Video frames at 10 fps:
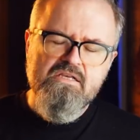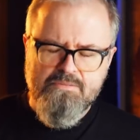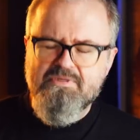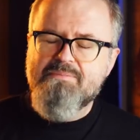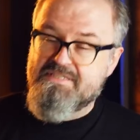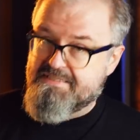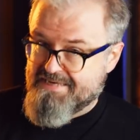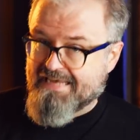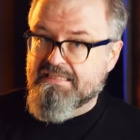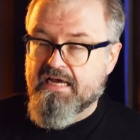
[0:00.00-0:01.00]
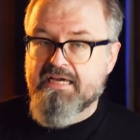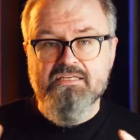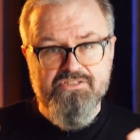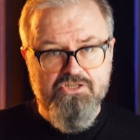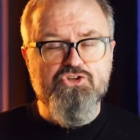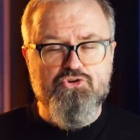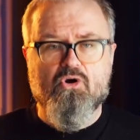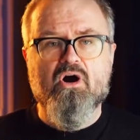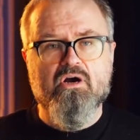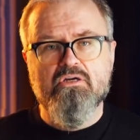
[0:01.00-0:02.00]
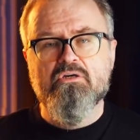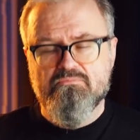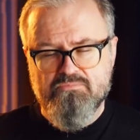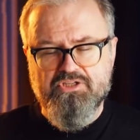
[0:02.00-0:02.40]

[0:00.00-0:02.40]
Sometimes deadline is a strong